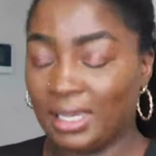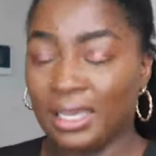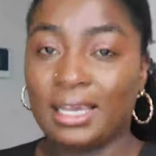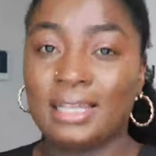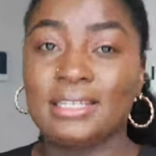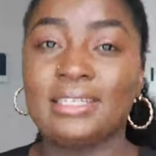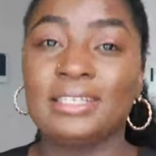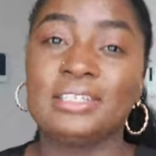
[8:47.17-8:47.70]

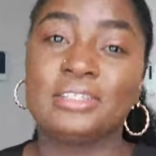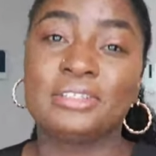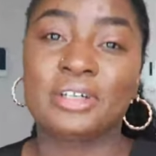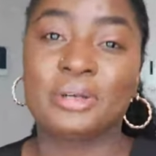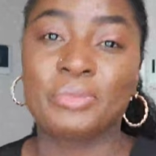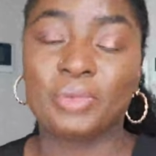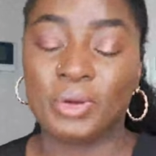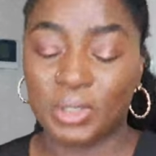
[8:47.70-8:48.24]
and this
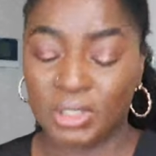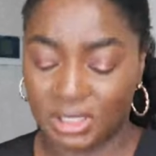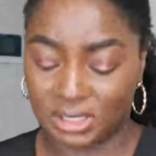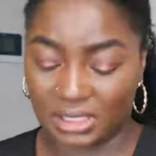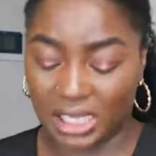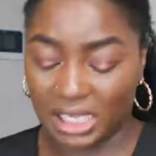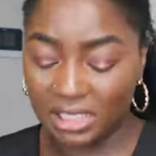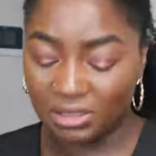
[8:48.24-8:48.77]
top was
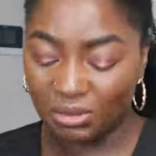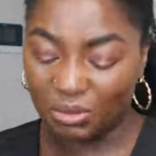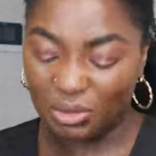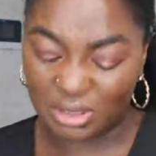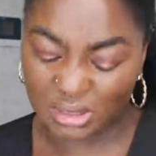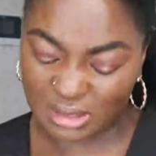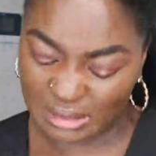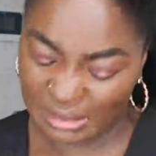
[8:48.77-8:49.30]
just, it
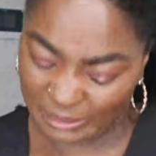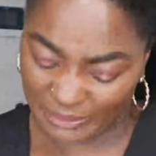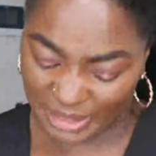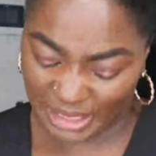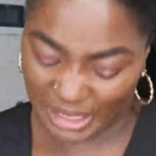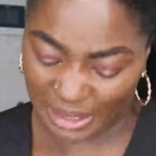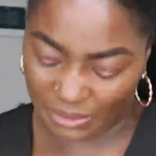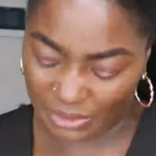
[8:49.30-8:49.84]
was just
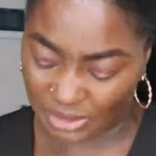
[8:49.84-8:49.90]
something I